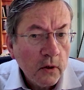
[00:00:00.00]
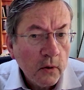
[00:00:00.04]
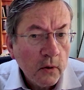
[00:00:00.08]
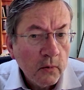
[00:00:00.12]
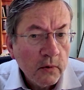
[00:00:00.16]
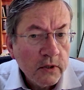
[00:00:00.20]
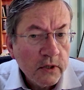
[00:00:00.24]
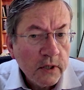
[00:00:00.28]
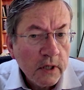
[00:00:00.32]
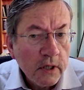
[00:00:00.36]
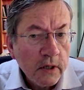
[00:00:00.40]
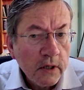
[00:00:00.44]

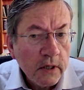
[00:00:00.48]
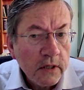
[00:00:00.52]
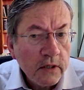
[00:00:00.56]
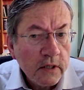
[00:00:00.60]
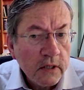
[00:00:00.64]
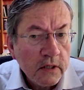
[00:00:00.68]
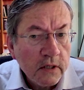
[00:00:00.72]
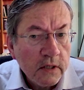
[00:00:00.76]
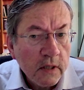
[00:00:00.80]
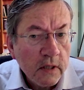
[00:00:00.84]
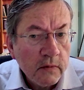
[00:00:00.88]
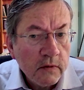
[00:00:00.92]
So
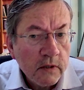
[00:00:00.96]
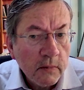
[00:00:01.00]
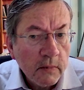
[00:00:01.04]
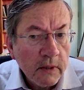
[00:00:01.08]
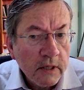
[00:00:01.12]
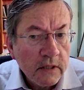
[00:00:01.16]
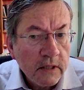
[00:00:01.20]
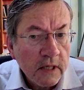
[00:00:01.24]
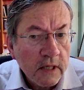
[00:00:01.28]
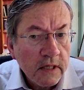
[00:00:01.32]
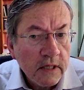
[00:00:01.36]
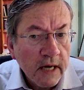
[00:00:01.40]
resilience, it seems
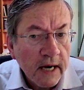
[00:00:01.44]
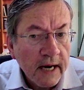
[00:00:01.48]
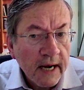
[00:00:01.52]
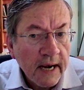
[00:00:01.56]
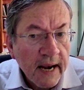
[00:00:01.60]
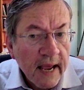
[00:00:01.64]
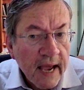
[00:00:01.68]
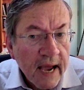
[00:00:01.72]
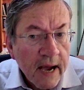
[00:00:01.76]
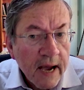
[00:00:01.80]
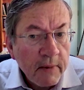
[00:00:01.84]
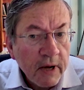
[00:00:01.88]
to me, is a
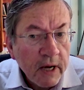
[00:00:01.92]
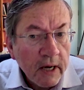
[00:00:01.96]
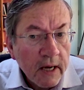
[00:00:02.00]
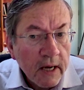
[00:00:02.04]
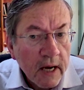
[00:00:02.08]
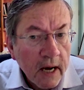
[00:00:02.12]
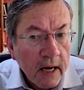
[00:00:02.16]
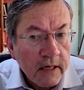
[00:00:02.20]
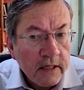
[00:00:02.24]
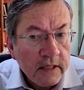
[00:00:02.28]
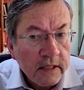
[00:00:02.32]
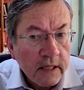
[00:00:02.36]

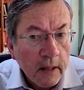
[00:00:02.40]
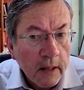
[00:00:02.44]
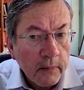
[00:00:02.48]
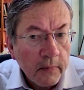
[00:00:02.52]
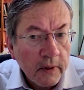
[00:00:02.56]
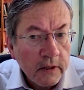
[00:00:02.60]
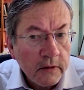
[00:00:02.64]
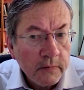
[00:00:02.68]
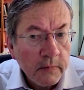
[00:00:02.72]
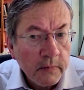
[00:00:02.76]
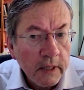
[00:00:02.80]
dynamic concept.